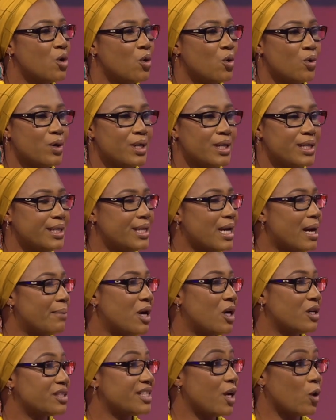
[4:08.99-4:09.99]
only
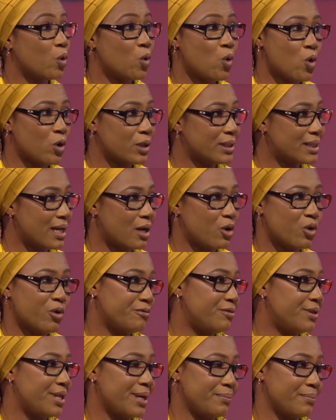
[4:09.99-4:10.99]
about a quarter
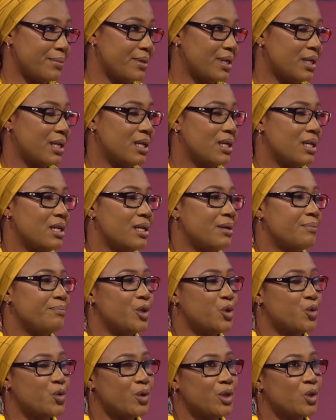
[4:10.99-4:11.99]
of them
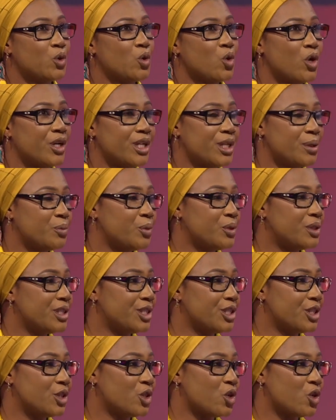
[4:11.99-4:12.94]
between Kolebu Teaching